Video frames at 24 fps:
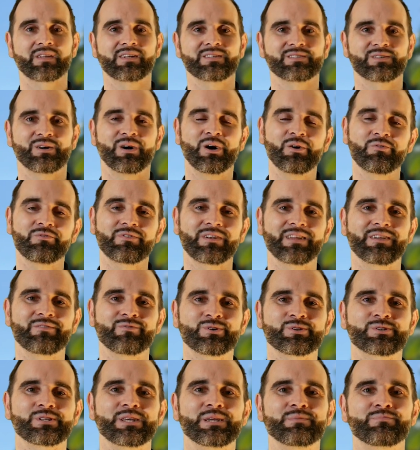So hopefully you've
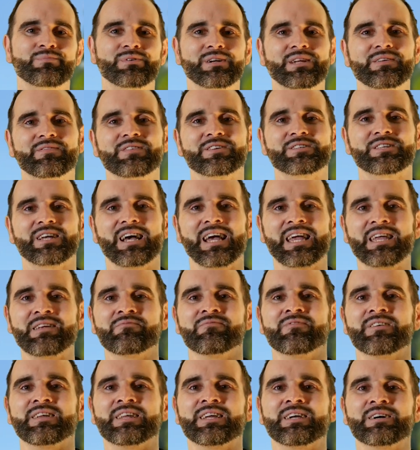watched the previous
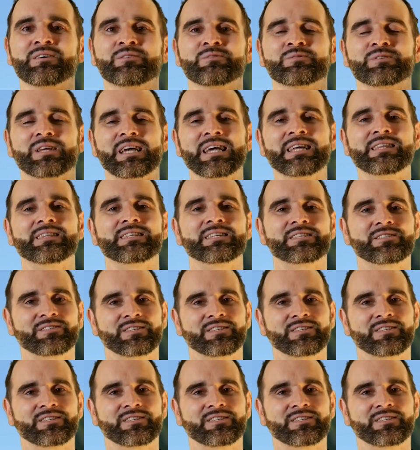8 videos in this